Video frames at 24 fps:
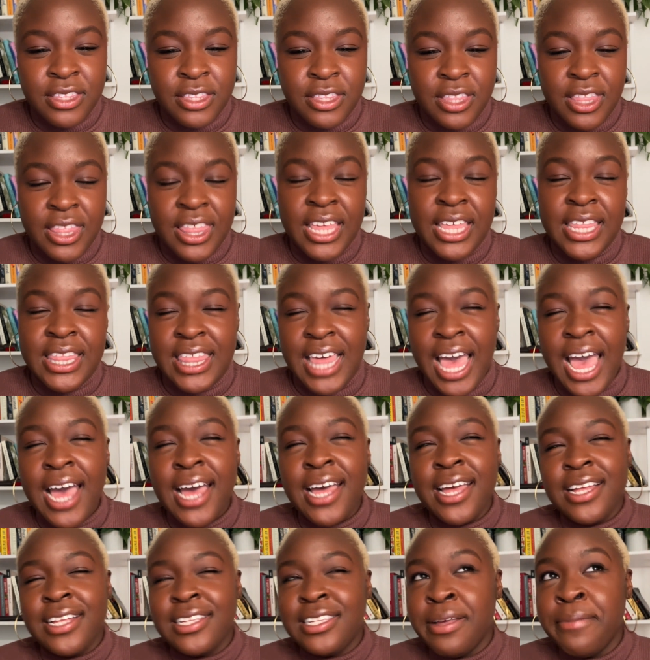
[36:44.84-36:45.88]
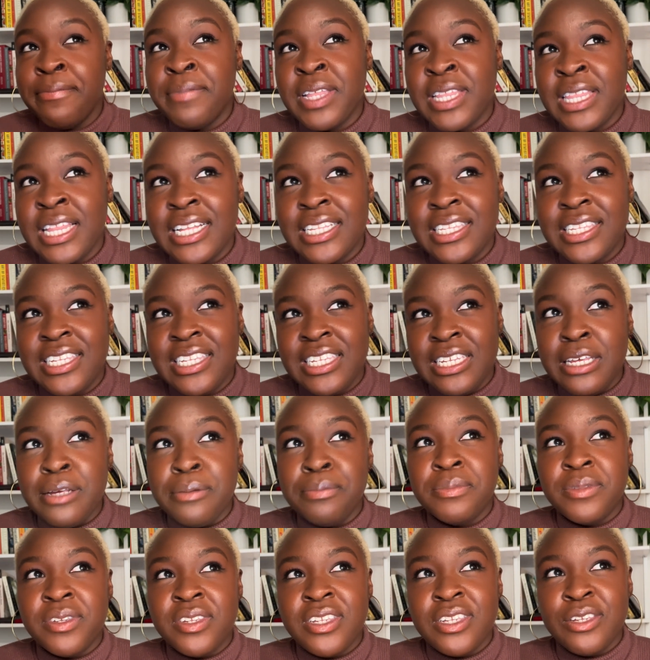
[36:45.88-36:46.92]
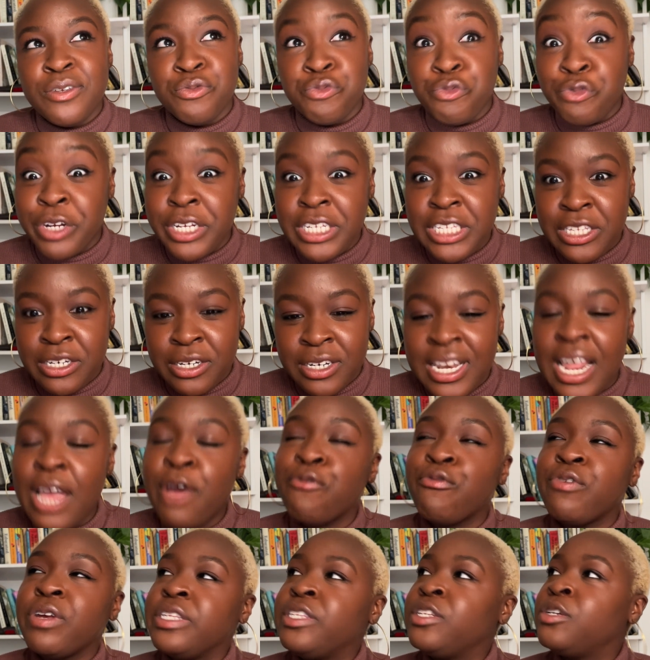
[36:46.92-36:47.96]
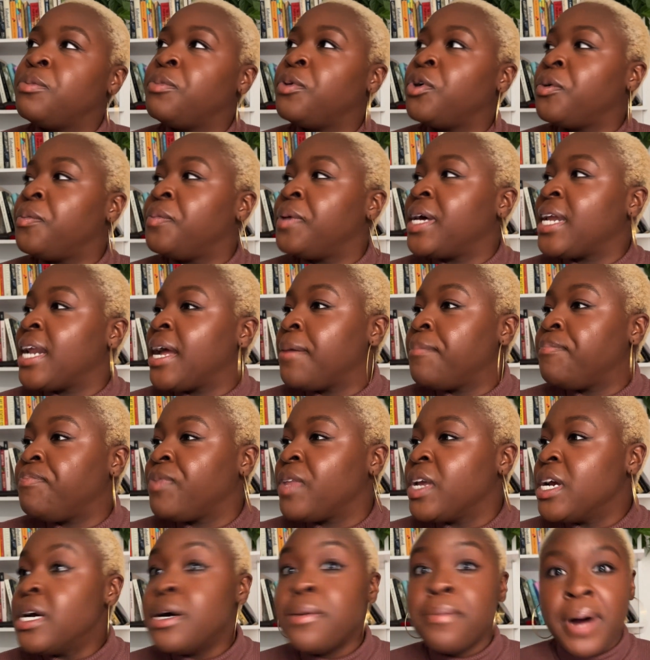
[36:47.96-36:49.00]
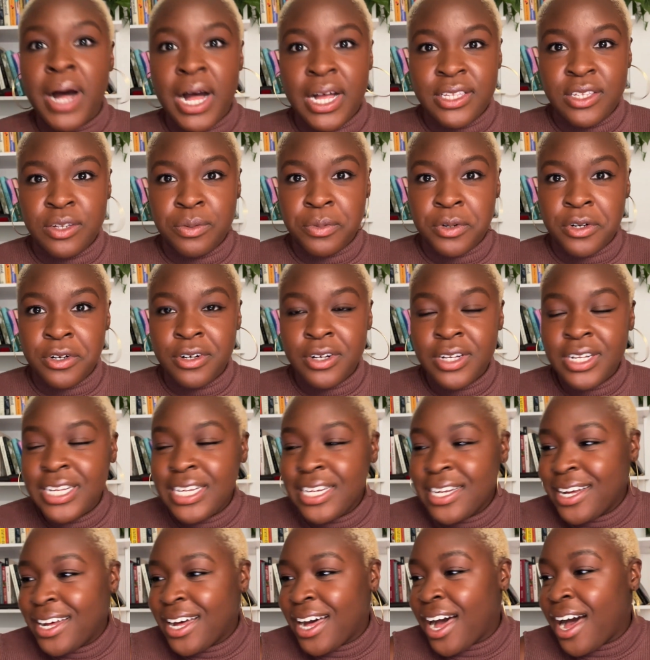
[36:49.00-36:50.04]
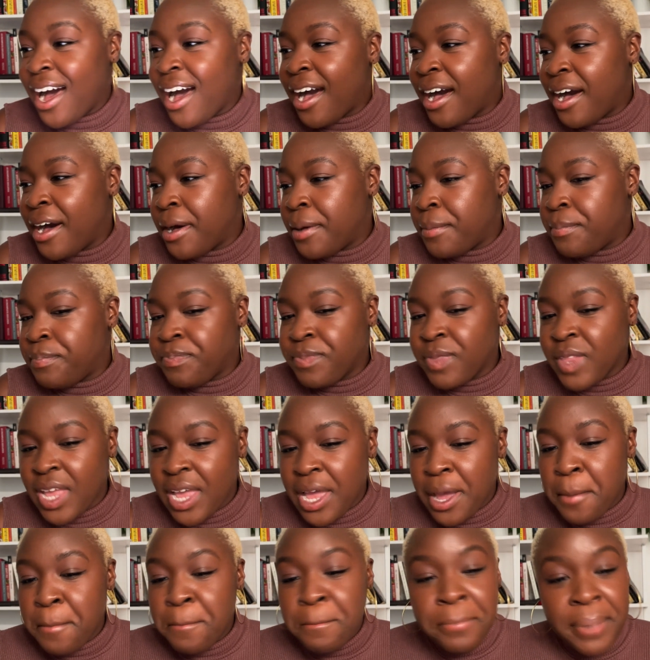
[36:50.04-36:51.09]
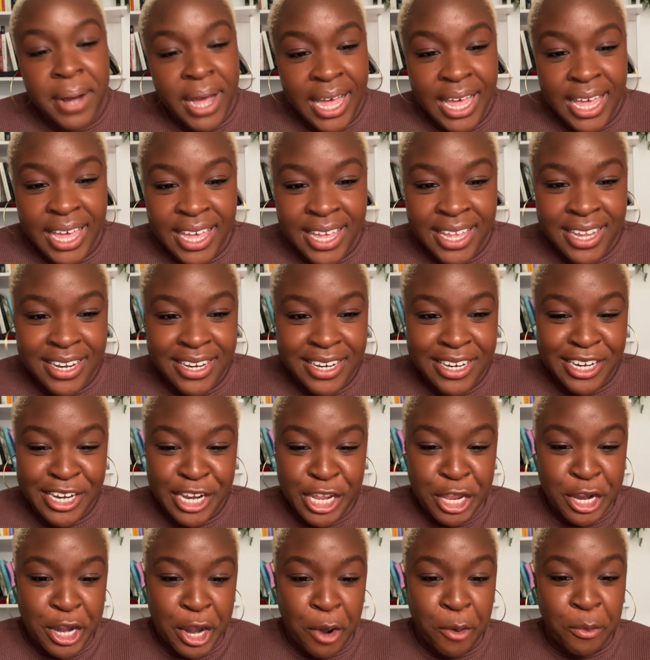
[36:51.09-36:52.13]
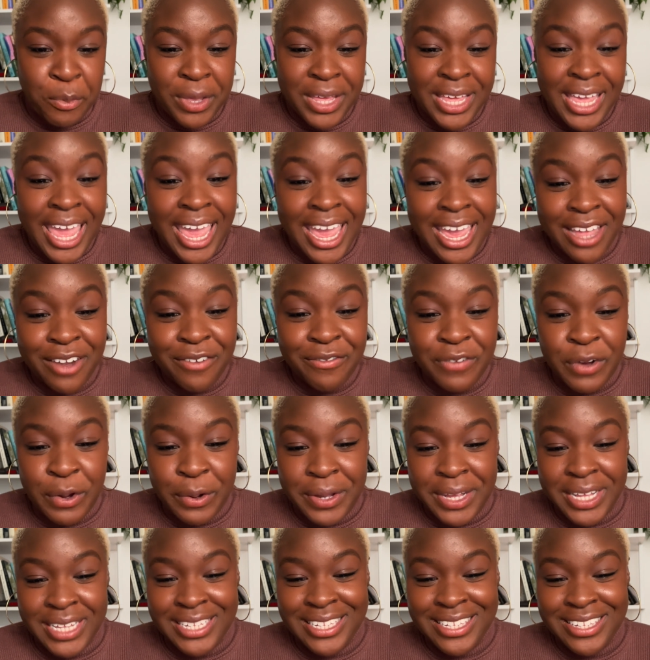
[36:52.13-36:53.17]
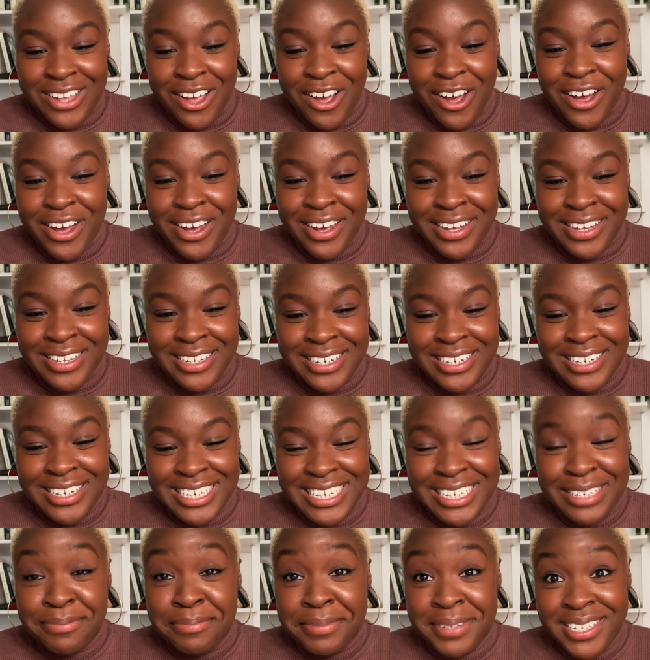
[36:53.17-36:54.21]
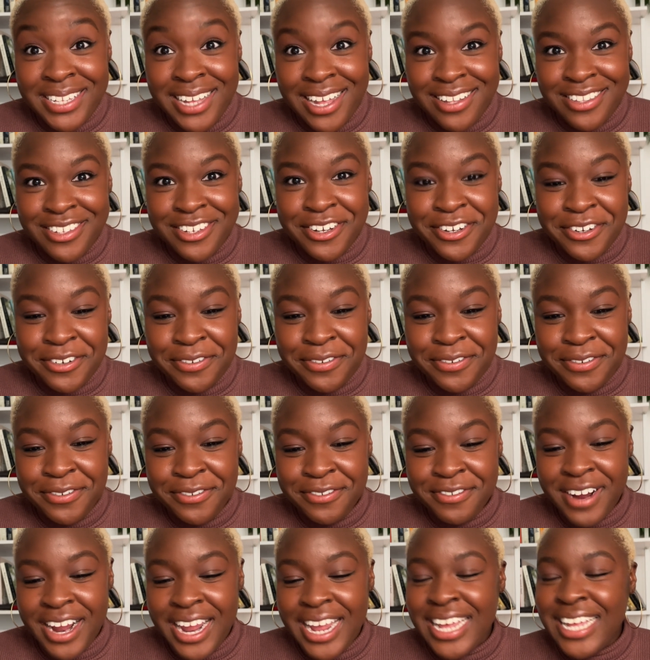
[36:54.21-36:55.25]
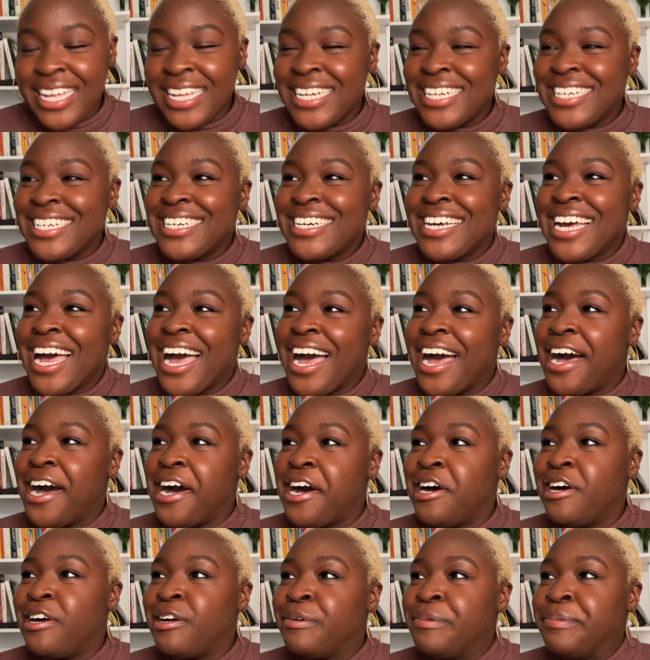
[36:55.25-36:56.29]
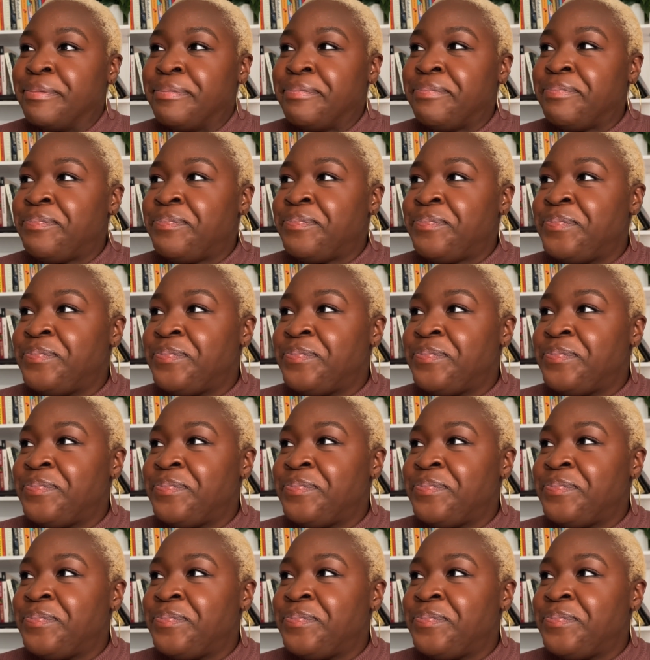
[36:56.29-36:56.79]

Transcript: that is something that seems not reasonable, but possible. But, you know, we can focus on Misato, right? Going